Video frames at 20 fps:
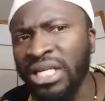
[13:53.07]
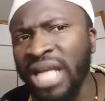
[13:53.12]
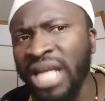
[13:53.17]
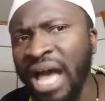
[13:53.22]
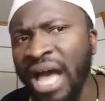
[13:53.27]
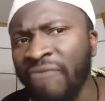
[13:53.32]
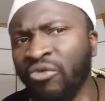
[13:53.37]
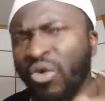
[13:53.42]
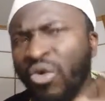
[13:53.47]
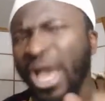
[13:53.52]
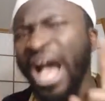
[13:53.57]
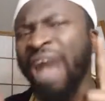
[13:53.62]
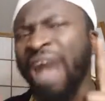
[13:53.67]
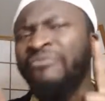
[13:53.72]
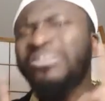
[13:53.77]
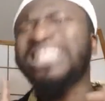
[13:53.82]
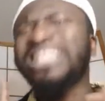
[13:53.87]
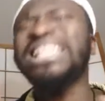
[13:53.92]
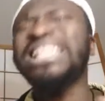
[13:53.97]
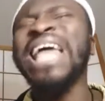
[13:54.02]
We have
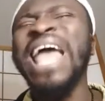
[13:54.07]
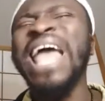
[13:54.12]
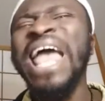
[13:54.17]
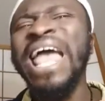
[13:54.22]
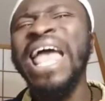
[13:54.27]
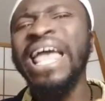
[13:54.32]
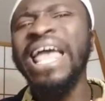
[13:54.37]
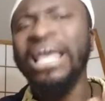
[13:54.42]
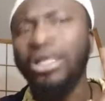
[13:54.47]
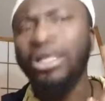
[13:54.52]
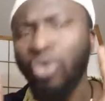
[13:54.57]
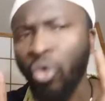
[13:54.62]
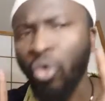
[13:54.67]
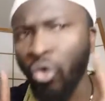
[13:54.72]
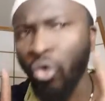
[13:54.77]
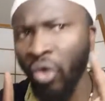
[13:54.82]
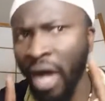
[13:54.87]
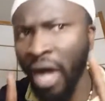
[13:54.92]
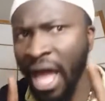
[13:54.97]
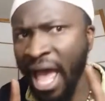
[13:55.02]
the
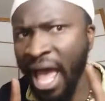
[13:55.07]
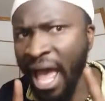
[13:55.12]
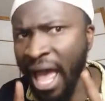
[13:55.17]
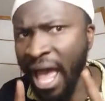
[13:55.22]
Quran.